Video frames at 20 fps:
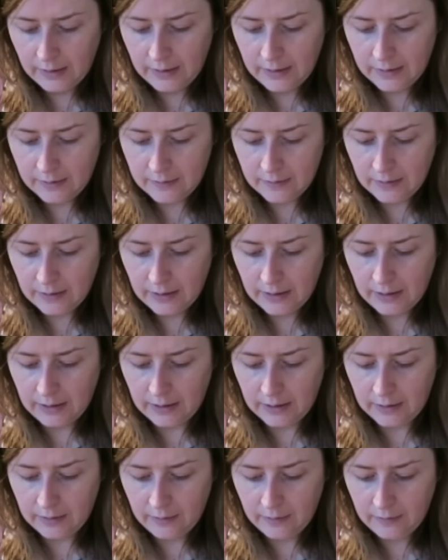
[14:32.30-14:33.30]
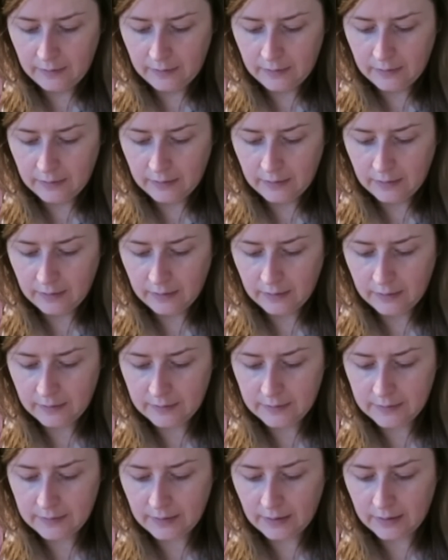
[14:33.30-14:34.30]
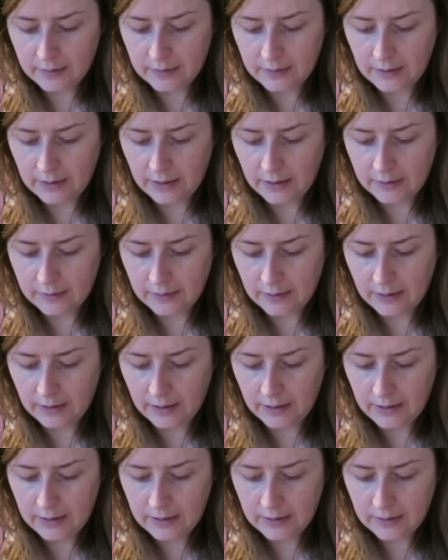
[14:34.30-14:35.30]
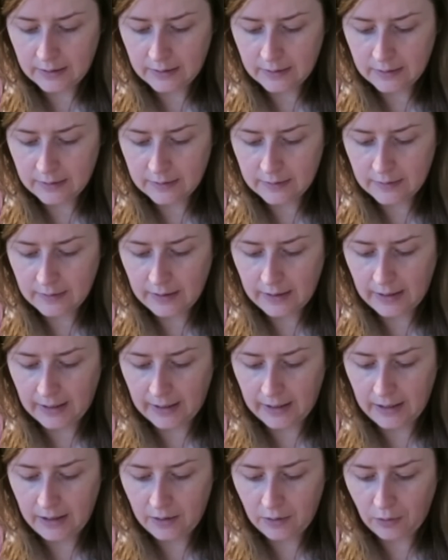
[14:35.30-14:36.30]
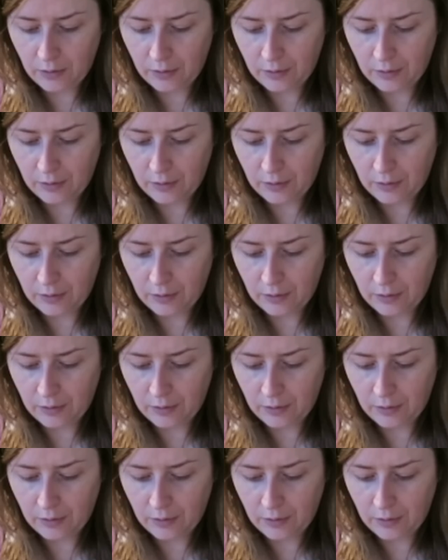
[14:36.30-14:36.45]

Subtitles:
It is Sunday today, it's the 8th.